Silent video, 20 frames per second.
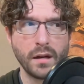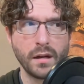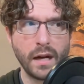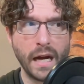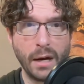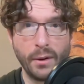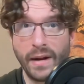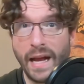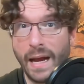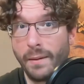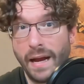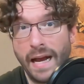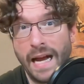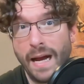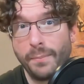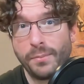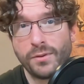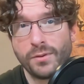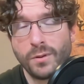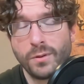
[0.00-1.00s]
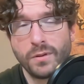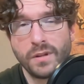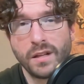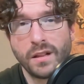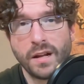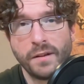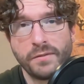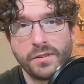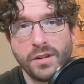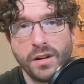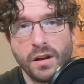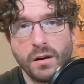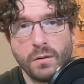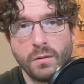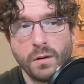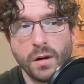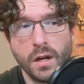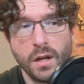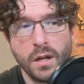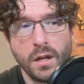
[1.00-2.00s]
I would absolutely love to
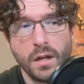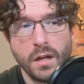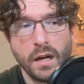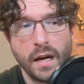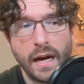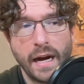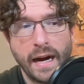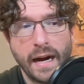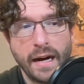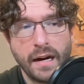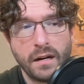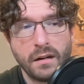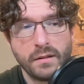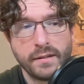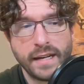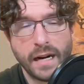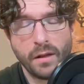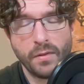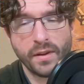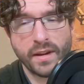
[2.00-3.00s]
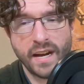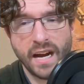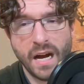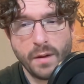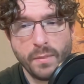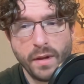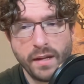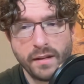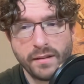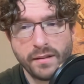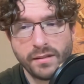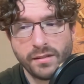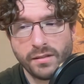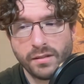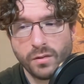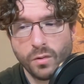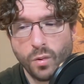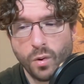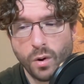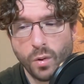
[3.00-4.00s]
know down in the comments
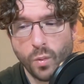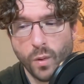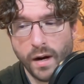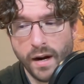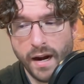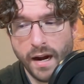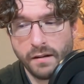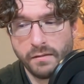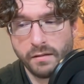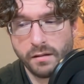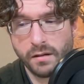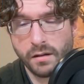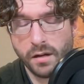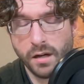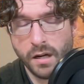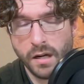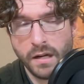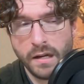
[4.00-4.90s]
or wherever.